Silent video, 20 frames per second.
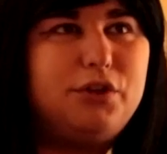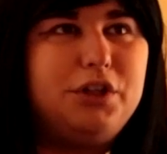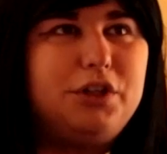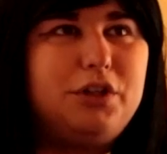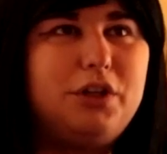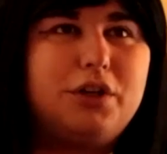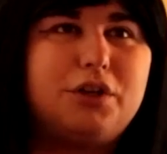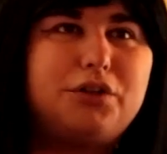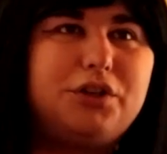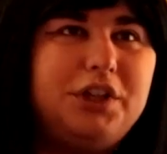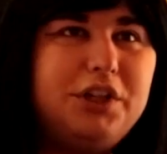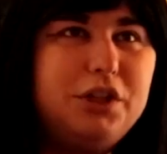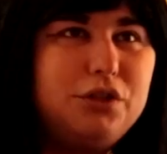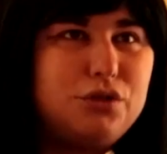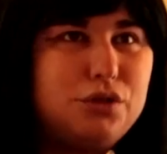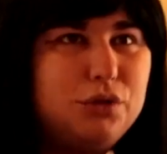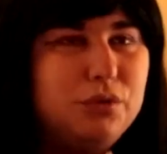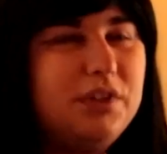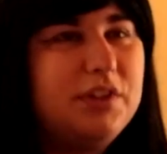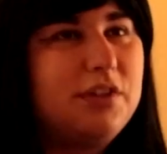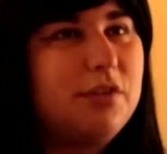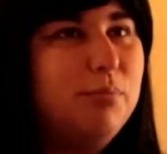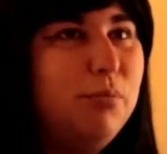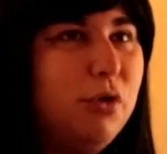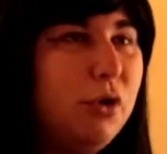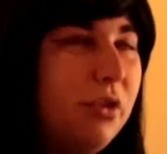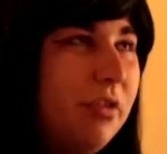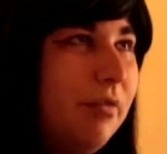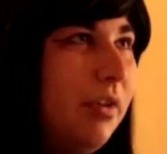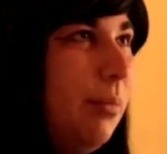very concrete issue that's
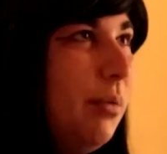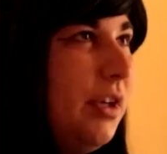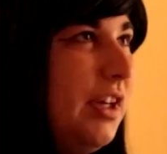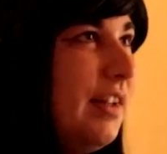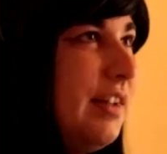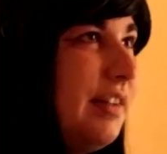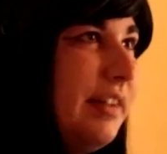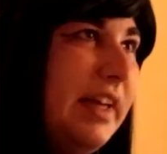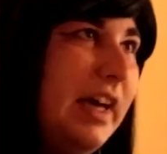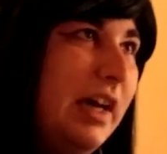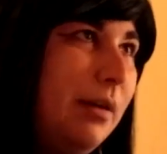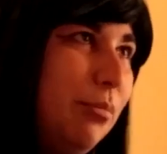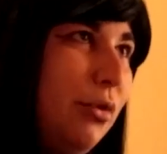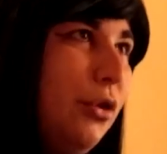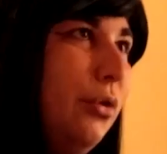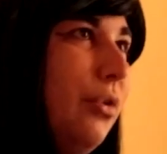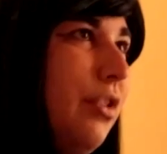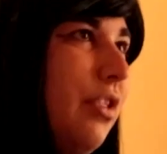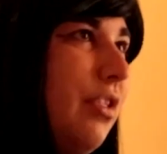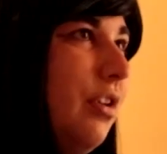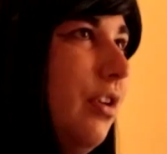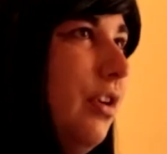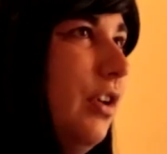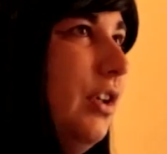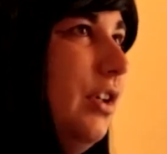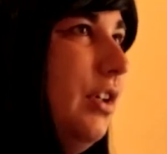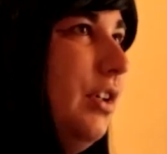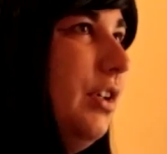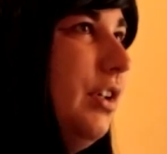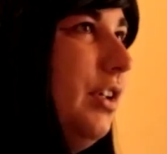both feminist and both
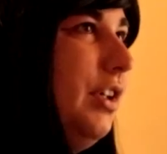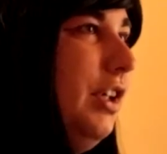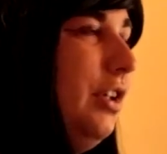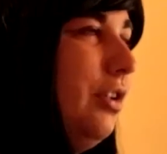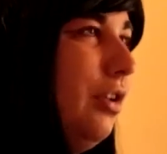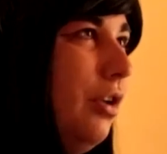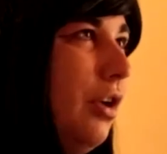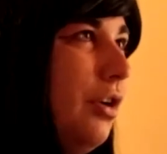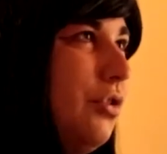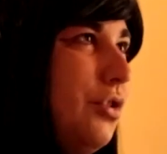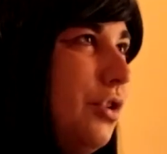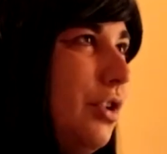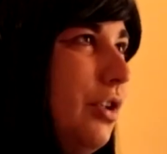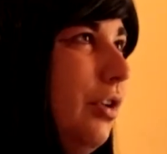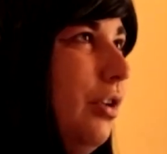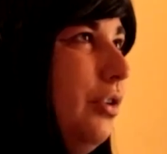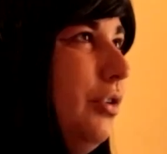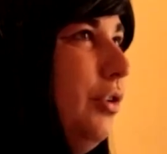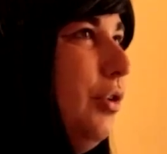ecological.